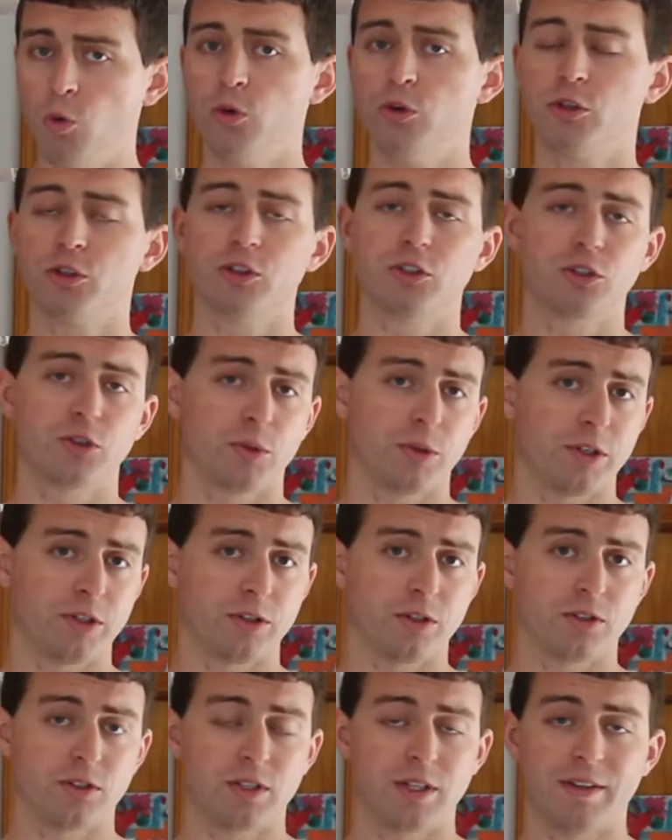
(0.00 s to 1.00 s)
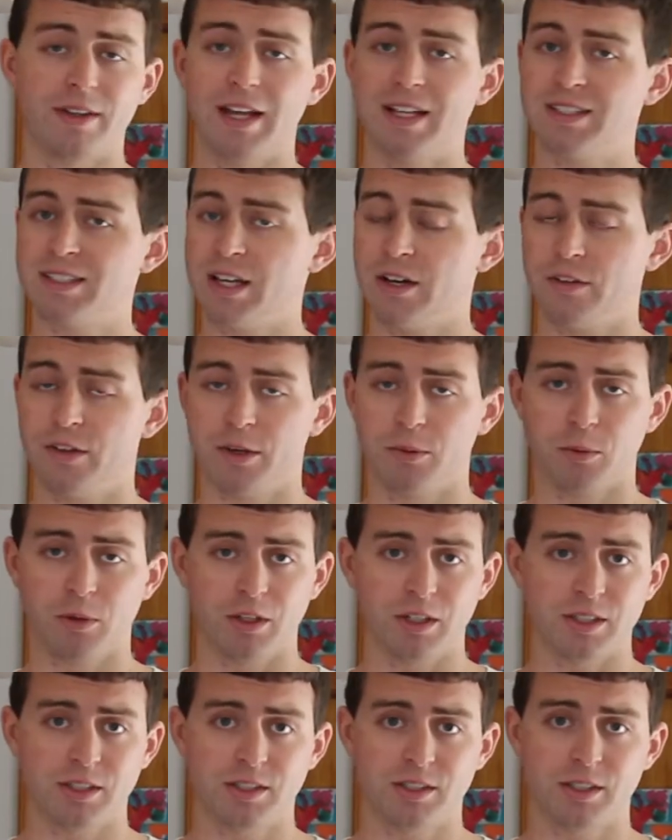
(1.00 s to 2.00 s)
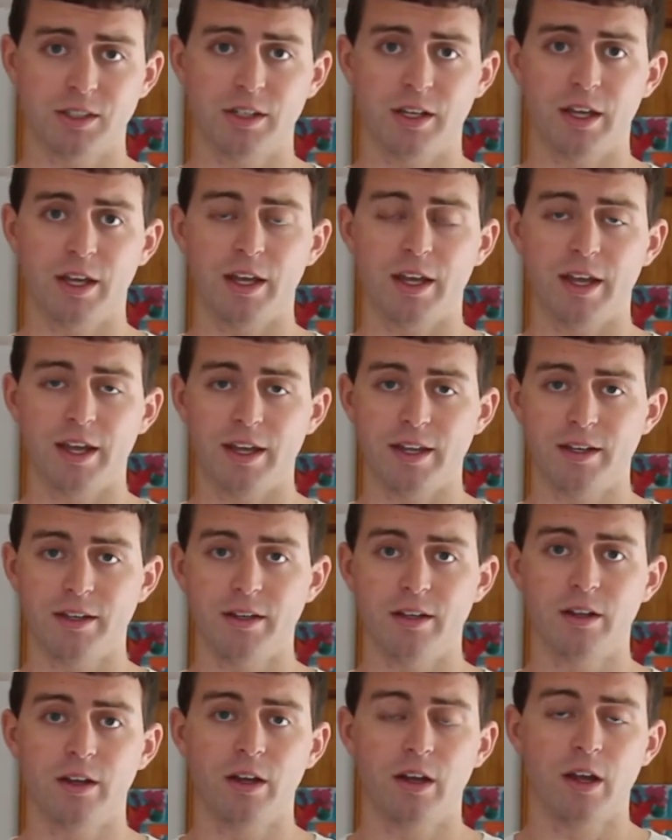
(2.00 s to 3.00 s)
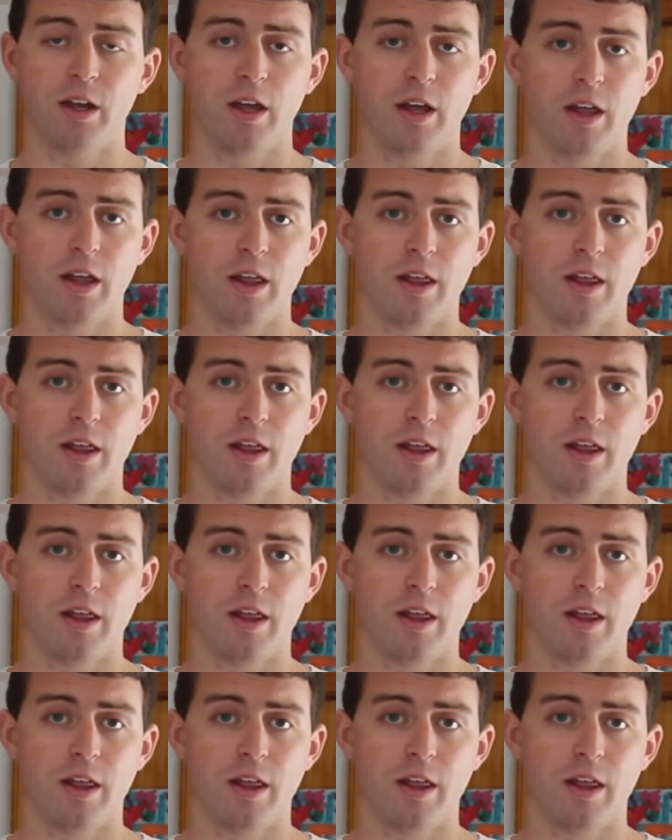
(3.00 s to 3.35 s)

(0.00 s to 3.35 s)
older Doinkers, and that's how they were listed in